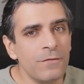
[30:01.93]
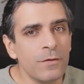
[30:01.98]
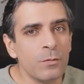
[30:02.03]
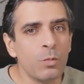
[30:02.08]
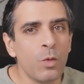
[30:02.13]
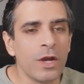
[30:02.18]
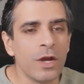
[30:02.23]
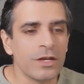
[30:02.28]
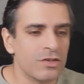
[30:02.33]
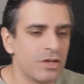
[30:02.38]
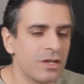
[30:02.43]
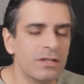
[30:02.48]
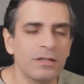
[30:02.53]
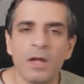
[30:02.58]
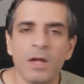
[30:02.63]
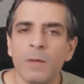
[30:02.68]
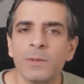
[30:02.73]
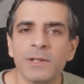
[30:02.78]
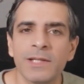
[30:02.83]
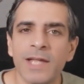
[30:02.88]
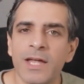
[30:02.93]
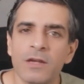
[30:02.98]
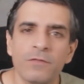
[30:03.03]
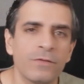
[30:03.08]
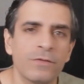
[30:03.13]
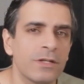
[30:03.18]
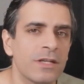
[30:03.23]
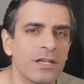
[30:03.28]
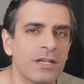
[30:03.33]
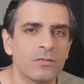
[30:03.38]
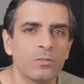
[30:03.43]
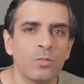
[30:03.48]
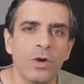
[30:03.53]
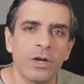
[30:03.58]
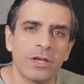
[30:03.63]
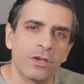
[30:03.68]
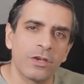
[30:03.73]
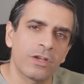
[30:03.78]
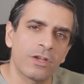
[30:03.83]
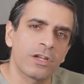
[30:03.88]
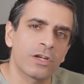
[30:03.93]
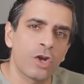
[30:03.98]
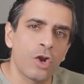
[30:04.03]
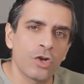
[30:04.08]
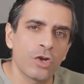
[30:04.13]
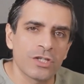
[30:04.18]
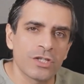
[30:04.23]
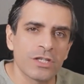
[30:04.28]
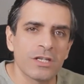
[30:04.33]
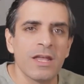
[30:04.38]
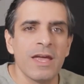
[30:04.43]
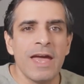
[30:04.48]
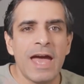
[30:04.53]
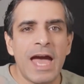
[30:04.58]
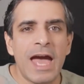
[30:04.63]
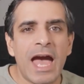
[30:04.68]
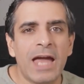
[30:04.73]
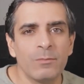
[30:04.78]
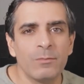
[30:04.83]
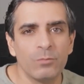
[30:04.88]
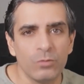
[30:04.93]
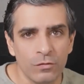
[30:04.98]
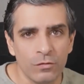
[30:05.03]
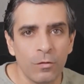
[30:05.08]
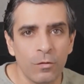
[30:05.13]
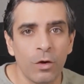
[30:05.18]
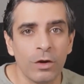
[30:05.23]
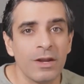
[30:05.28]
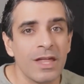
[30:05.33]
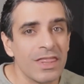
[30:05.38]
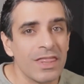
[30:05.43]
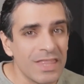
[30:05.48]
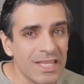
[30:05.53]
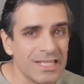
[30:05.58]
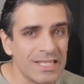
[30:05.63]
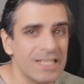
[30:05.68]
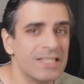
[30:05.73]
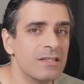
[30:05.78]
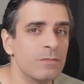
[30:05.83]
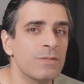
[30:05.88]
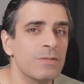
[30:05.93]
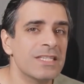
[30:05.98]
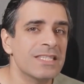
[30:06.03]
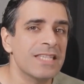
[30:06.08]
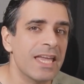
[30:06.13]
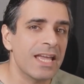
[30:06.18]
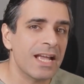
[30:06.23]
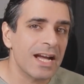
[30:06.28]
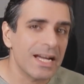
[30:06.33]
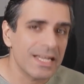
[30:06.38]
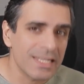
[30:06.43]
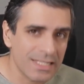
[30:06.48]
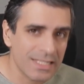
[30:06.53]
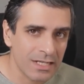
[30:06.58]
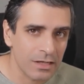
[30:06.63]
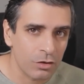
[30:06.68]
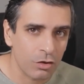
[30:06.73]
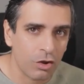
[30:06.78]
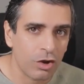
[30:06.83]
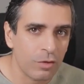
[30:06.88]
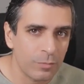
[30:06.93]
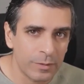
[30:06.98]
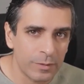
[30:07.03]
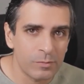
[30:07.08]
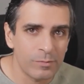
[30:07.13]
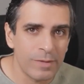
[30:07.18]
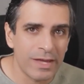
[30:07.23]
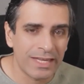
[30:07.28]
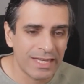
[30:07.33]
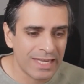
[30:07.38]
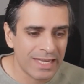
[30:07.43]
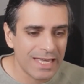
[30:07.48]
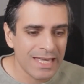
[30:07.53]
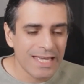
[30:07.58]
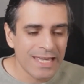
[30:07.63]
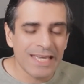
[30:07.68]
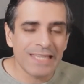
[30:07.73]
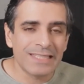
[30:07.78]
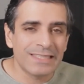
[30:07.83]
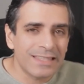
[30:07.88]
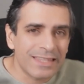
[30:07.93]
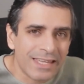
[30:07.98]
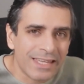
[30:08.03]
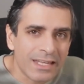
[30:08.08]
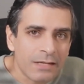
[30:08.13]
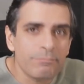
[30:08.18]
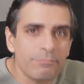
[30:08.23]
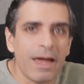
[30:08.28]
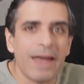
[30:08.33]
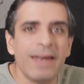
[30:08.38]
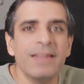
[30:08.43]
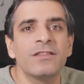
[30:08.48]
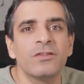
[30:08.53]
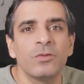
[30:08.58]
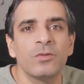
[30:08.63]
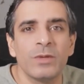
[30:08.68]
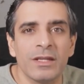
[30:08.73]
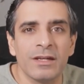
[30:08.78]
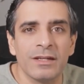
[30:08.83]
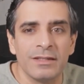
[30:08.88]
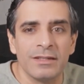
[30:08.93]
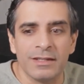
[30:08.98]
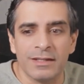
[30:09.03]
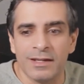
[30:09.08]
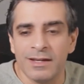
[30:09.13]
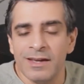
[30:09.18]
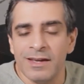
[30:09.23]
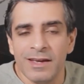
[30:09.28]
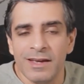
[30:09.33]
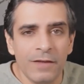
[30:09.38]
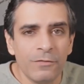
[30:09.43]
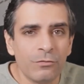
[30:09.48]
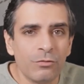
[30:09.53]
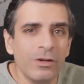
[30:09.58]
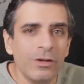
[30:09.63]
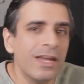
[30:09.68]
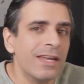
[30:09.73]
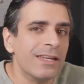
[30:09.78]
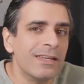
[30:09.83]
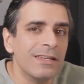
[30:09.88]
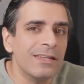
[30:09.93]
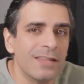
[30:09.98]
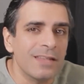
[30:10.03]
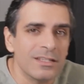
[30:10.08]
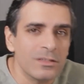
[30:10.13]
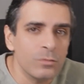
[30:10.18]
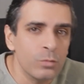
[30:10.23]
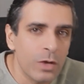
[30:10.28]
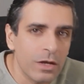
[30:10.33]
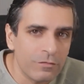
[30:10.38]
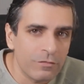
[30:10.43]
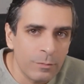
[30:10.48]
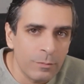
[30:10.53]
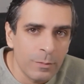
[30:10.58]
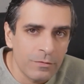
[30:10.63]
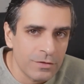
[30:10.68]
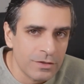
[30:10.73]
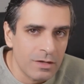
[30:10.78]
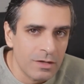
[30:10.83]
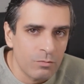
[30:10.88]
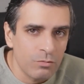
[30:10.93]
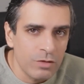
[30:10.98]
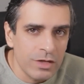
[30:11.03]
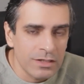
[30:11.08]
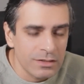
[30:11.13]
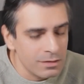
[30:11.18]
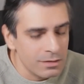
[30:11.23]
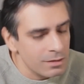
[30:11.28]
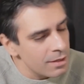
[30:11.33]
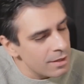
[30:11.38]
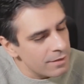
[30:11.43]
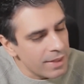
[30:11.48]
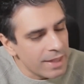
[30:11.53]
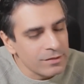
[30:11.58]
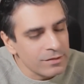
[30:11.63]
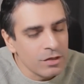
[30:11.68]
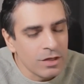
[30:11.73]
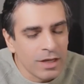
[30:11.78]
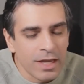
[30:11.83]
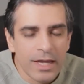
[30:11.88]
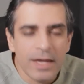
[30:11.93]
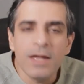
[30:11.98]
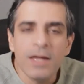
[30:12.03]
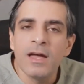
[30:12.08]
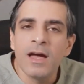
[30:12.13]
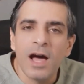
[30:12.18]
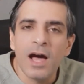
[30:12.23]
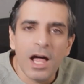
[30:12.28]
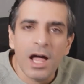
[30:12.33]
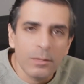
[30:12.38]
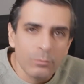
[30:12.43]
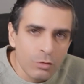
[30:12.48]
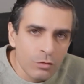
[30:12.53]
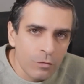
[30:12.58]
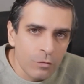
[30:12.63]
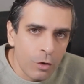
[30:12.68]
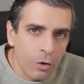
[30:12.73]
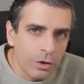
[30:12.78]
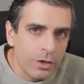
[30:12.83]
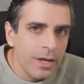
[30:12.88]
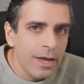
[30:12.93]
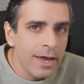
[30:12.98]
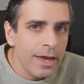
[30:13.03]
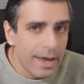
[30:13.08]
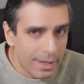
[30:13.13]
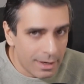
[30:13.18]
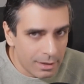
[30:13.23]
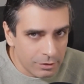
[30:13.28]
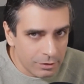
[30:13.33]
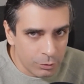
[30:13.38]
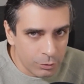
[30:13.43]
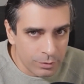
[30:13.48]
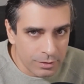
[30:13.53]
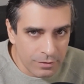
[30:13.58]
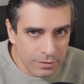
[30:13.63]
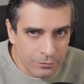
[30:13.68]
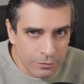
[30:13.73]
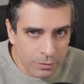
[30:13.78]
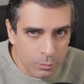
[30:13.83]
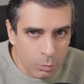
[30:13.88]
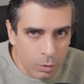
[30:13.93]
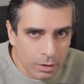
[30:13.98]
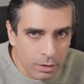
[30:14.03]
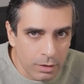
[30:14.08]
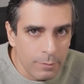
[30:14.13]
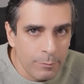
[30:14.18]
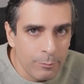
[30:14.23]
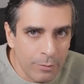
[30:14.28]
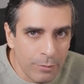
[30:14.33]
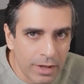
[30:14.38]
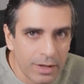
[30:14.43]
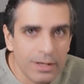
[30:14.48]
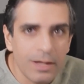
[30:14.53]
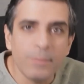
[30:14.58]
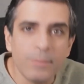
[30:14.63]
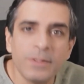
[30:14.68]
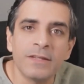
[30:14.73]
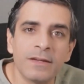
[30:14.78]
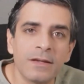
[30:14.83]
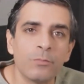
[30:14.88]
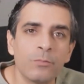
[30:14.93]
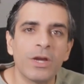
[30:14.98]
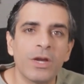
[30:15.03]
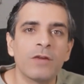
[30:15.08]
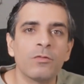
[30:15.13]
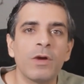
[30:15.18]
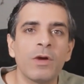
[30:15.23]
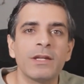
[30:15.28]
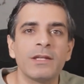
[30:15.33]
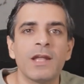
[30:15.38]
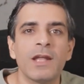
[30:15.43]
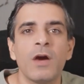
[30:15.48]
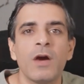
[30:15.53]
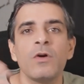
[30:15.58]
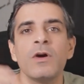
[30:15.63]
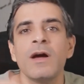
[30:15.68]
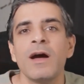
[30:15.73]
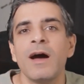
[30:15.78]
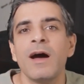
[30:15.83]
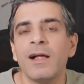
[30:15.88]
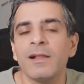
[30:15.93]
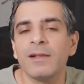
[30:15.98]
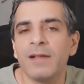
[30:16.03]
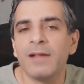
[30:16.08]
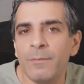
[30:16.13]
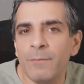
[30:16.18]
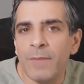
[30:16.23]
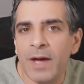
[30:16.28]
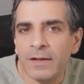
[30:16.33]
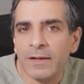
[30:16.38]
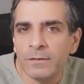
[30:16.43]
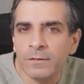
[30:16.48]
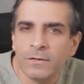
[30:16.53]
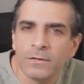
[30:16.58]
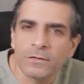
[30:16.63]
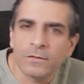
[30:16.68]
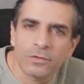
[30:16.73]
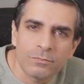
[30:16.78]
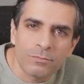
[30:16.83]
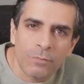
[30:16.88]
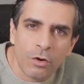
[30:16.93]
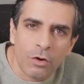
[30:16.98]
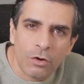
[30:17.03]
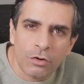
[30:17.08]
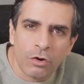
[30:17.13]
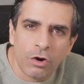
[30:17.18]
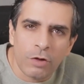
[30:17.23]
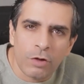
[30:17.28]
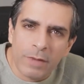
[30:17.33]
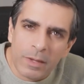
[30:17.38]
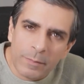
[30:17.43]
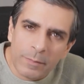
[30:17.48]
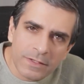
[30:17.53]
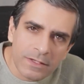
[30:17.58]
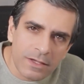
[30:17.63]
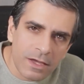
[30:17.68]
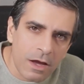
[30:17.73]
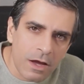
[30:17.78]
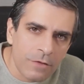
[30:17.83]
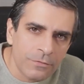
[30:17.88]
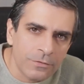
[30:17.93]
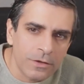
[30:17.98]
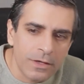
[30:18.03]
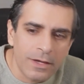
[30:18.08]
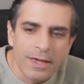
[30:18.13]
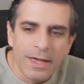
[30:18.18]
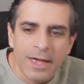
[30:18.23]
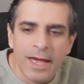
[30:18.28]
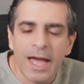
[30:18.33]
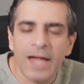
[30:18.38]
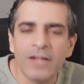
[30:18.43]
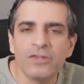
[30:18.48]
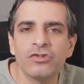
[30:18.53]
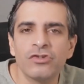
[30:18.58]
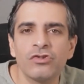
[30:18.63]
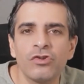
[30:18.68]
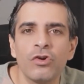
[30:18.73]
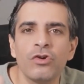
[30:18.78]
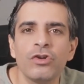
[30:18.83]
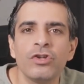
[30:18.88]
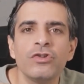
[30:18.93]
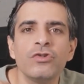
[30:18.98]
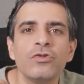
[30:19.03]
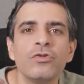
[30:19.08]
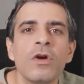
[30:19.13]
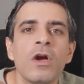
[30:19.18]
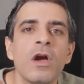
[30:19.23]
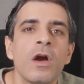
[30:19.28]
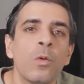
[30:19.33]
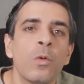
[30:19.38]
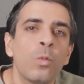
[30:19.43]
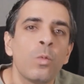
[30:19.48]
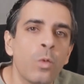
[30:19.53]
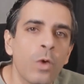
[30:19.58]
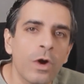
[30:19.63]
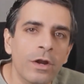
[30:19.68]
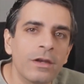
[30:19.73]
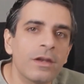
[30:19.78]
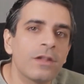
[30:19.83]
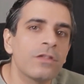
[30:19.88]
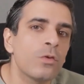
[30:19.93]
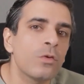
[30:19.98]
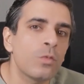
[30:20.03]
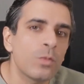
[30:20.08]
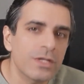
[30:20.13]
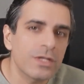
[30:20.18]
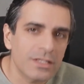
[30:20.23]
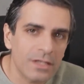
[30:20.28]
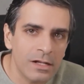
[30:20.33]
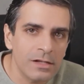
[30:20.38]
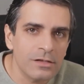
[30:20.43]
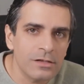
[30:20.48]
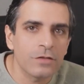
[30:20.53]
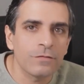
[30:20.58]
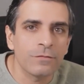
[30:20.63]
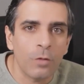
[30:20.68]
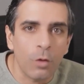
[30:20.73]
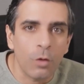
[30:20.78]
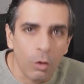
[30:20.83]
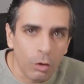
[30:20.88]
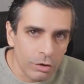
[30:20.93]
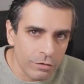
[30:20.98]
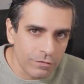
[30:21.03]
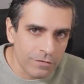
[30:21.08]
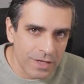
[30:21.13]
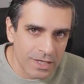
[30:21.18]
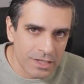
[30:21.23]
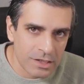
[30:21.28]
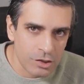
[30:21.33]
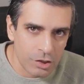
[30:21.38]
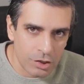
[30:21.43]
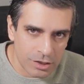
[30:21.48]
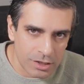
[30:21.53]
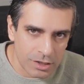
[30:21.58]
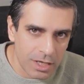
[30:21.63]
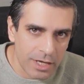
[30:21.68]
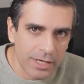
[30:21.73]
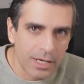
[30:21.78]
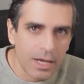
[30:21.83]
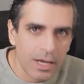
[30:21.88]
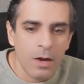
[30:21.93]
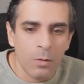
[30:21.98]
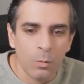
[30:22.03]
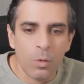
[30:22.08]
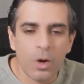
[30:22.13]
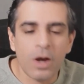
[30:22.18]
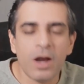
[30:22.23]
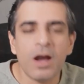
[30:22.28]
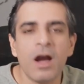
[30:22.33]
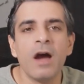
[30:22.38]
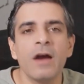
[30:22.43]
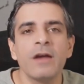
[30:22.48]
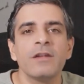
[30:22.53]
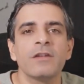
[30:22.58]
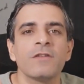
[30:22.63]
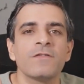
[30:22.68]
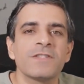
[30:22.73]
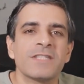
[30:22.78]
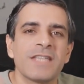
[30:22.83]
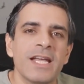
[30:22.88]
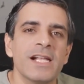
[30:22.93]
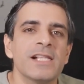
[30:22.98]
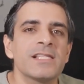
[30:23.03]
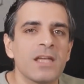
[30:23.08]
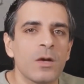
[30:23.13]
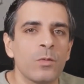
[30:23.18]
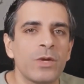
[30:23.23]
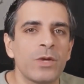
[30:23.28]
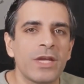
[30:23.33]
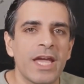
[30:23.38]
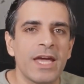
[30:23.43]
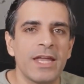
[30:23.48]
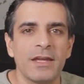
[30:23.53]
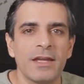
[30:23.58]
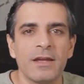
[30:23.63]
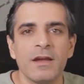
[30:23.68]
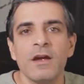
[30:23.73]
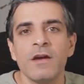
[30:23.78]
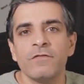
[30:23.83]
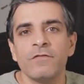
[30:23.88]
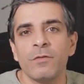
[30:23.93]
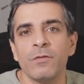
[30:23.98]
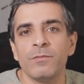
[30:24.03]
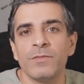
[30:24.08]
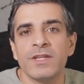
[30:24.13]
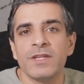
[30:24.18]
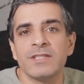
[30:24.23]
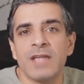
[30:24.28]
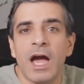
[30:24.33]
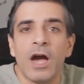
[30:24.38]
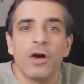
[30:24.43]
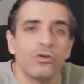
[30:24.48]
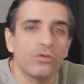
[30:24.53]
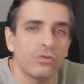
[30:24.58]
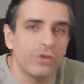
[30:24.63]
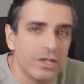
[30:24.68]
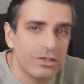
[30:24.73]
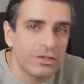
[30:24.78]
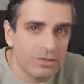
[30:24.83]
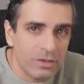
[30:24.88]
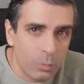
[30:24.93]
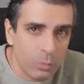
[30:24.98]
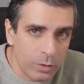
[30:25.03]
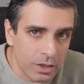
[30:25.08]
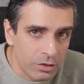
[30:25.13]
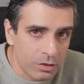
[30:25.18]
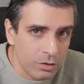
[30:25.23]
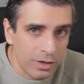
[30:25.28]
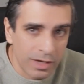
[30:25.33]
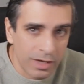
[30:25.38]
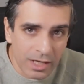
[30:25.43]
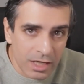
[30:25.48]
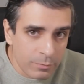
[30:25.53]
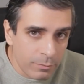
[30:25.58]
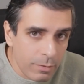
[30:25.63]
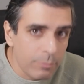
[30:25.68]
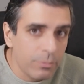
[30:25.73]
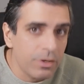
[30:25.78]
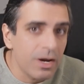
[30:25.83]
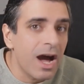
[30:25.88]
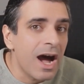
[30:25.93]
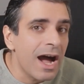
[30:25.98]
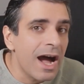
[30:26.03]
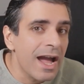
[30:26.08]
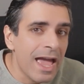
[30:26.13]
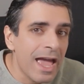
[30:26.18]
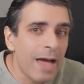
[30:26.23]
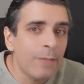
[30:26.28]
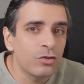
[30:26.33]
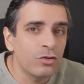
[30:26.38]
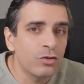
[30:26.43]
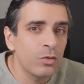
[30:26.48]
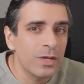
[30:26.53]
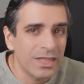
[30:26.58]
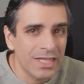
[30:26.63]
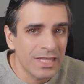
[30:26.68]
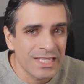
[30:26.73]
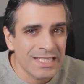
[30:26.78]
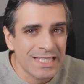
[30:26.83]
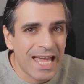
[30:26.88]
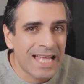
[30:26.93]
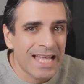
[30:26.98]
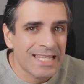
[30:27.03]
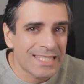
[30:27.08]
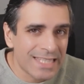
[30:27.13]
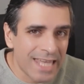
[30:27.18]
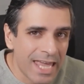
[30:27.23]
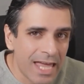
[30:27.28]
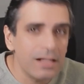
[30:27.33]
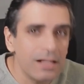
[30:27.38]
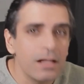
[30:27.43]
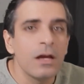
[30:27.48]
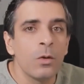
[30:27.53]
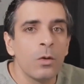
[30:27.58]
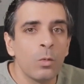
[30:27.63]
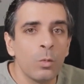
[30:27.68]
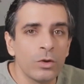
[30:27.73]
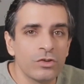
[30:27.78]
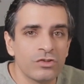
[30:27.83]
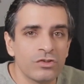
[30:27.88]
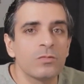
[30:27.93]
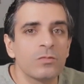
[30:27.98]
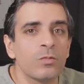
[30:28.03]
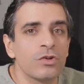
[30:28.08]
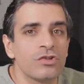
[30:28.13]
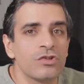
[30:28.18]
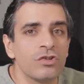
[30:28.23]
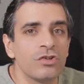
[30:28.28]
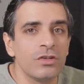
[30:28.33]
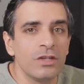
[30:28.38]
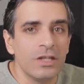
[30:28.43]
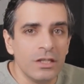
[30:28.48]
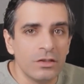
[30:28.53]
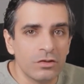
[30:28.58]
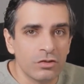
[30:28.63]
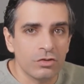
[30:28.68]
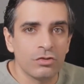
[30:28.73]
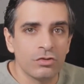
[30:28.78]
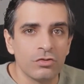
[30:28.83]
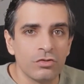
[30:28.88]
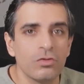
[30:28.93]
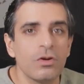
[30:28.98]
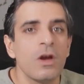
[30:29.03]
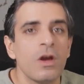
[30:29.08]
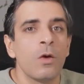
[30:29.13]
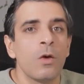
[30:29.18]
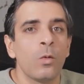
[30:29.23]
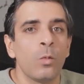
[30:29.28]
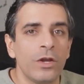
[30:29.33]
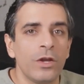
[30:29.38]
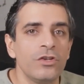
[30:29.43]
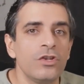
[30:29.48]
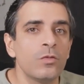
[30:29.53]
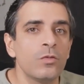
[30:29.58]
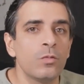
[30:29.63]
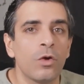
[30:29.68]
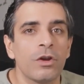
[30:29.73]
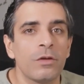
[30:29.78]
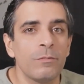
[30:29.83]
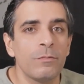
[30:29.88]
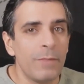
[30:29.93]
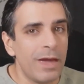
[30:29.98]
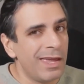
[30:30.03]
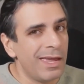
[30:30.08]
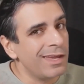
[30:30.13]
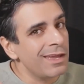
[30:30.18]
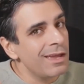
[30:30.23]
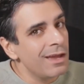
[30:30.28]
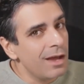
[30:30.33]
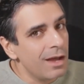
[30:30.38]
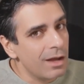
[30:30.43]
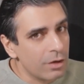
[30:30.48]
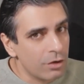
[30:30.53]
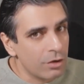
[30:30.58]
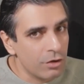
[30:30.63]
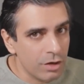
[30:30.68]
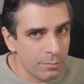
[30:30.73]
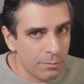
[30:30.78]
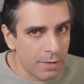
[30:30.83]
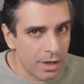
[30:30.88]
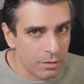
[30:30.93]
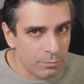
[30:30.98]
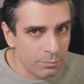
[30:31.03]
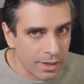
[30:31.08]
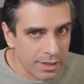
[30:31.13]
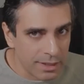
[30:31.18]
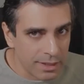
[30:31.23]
If it works, you can double down. If it doesn't work, you can close it and move on. This is a mistake I see a lot of people making, is that they get married to an idea. If CreateKit doesn't work for me for some reason, that's okay. I'll move on and I'll do a different one. But let me take a break right now. I'll come back to you tomorrow or maybe day after and show you what the results of all of this looks like. What kind of sales are we getting from this outreach that we are doing? And remember, I am doing this at scale, which is what you need to do when you want to make a good amount of